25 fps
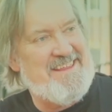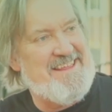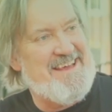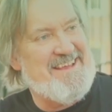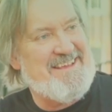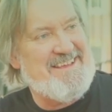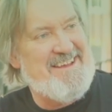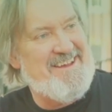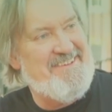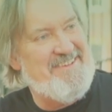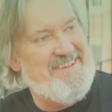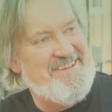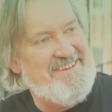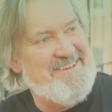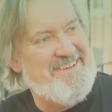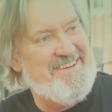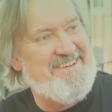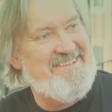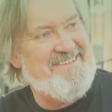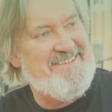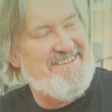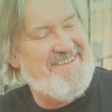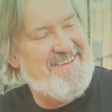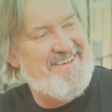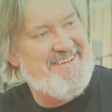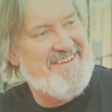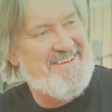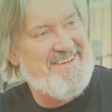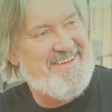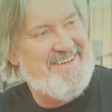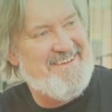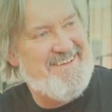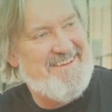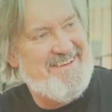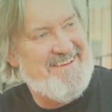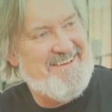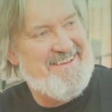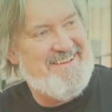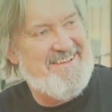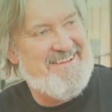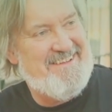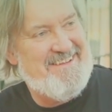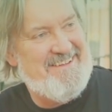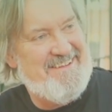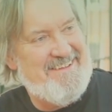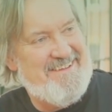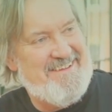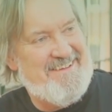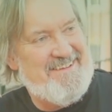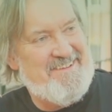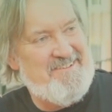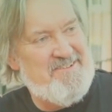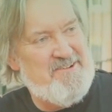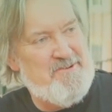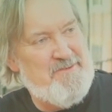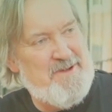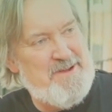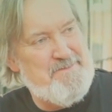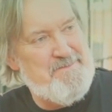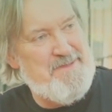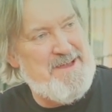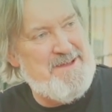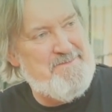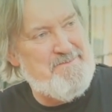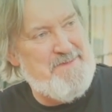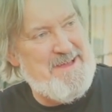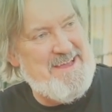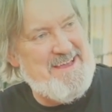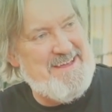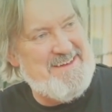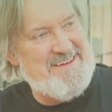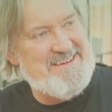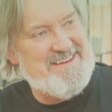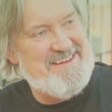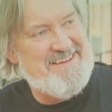going, you're a one-man band.